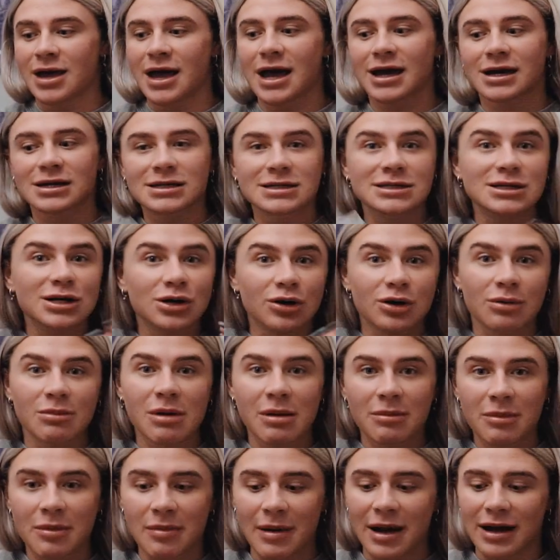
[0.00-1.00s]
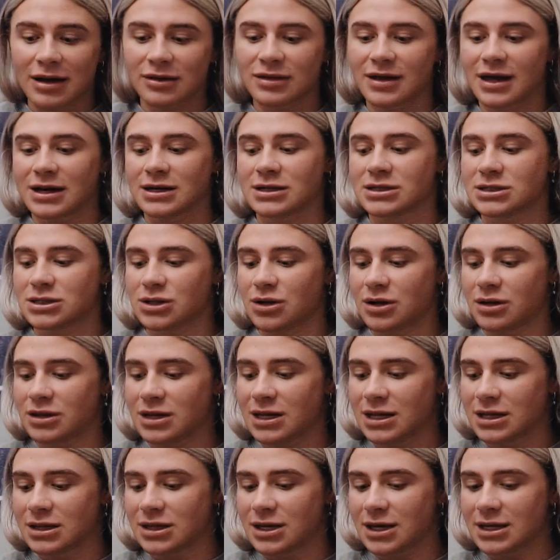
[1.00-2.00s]
I can still remember back then. So I
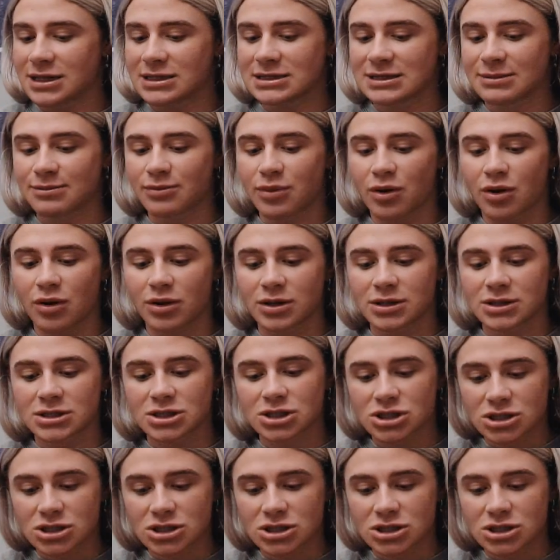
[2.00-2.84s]
think that it's important to